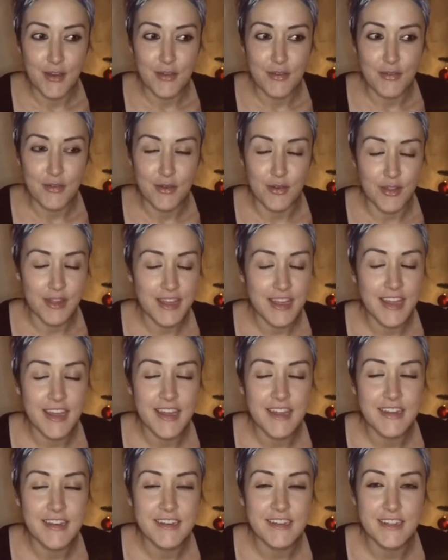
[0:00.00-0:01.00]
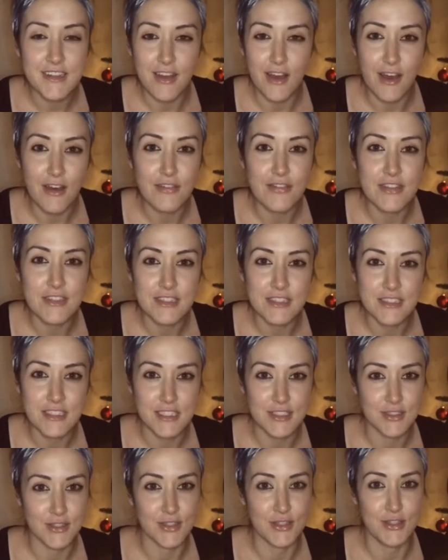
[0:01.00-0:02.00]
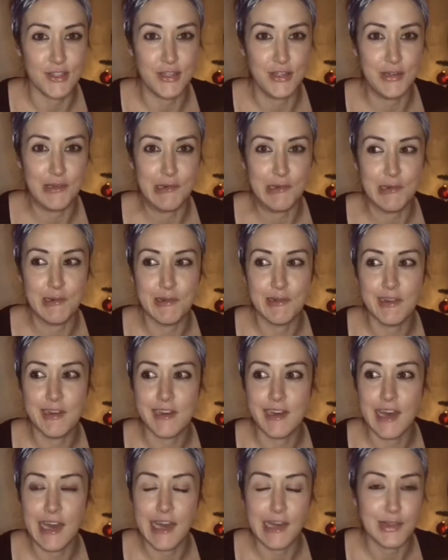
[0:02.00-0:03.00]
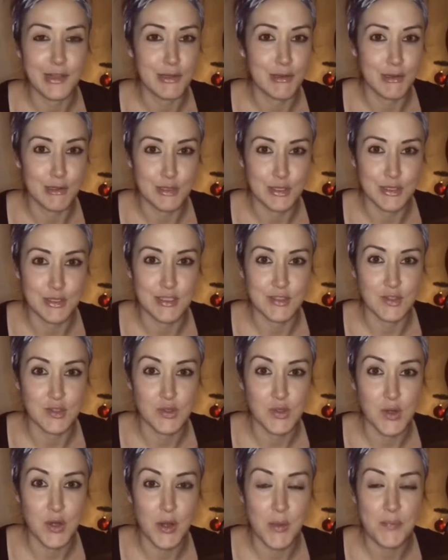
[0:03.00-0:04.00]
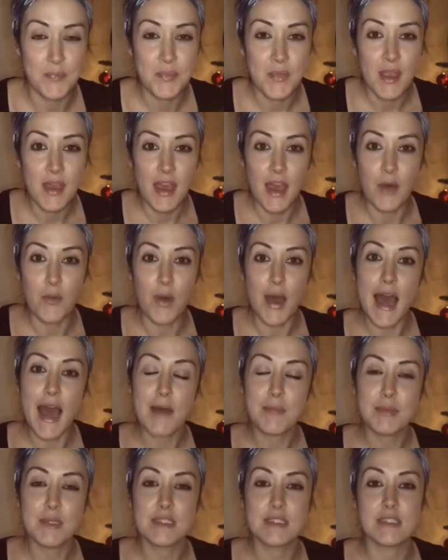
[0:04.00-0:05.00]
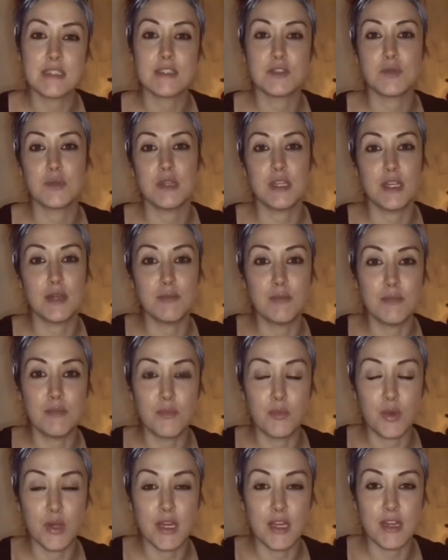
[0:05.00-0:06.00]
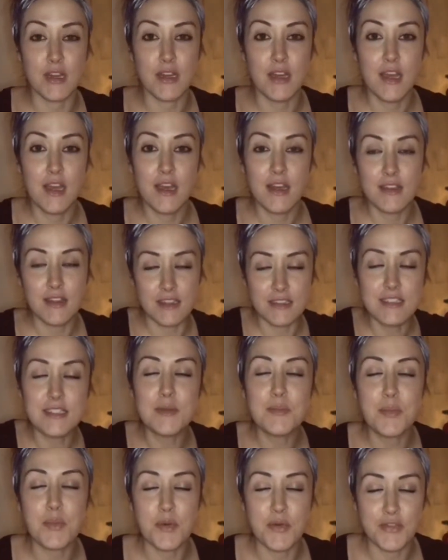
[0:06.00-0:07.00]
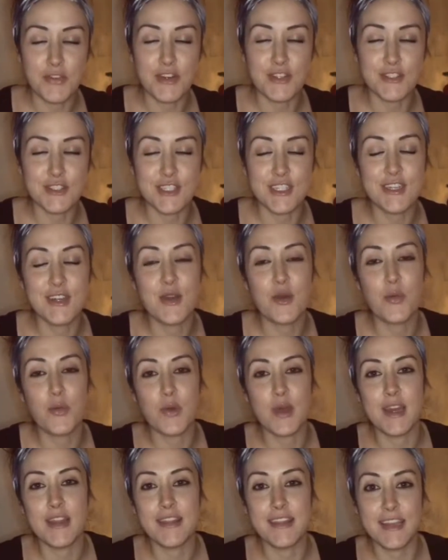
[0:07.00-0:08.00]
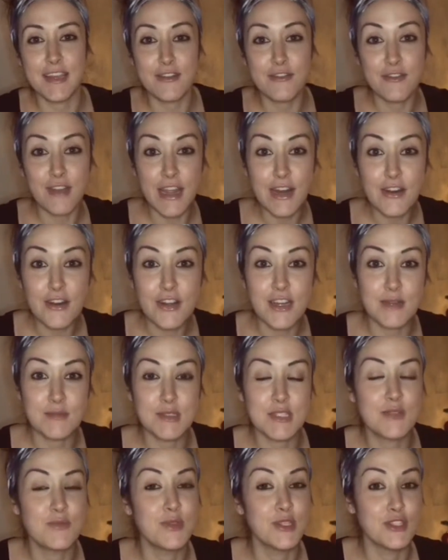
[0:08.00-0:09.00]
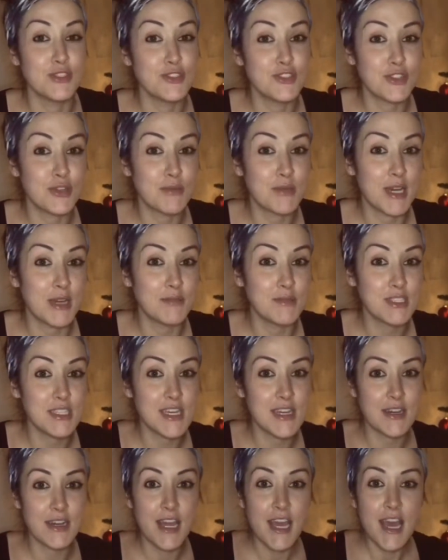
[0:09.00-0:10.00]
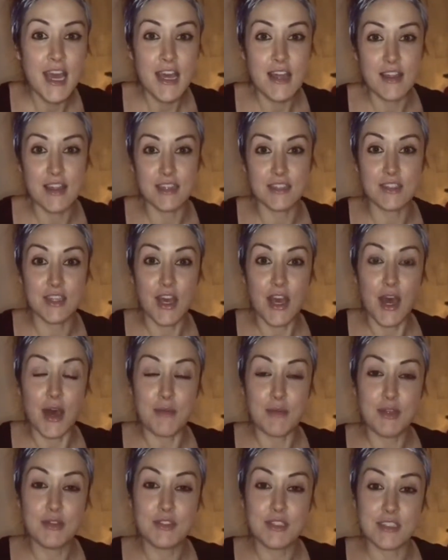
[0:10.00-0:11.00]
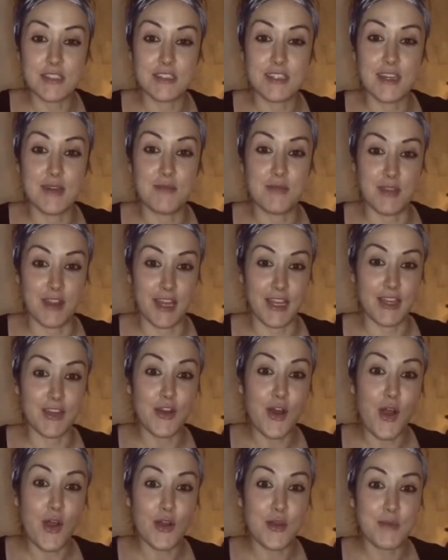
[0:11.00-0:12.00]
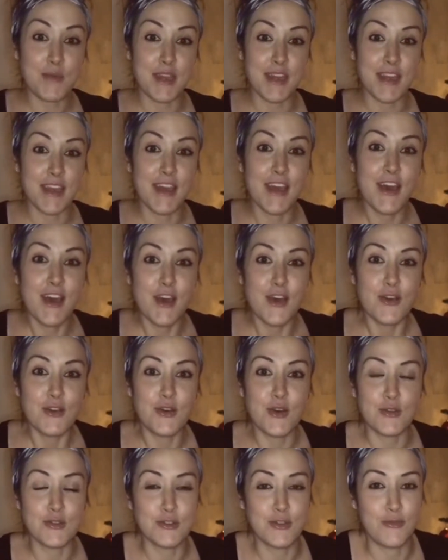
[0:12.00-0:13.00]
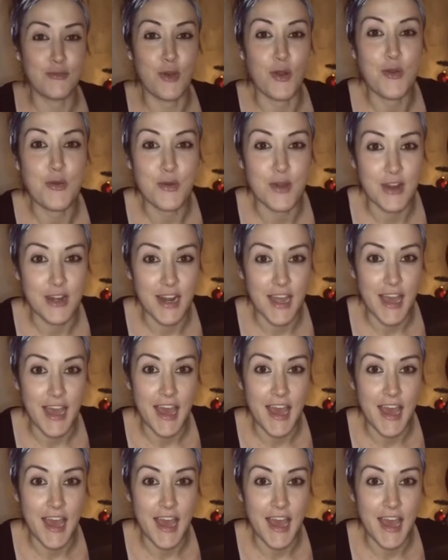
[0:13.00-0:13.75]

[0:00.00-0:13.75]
for the kid to cough and sneeze on you at the grocery store. And what happens is when the simple version, when the invader comes in, when the germ comes in, this immune system, like an army, goes forward.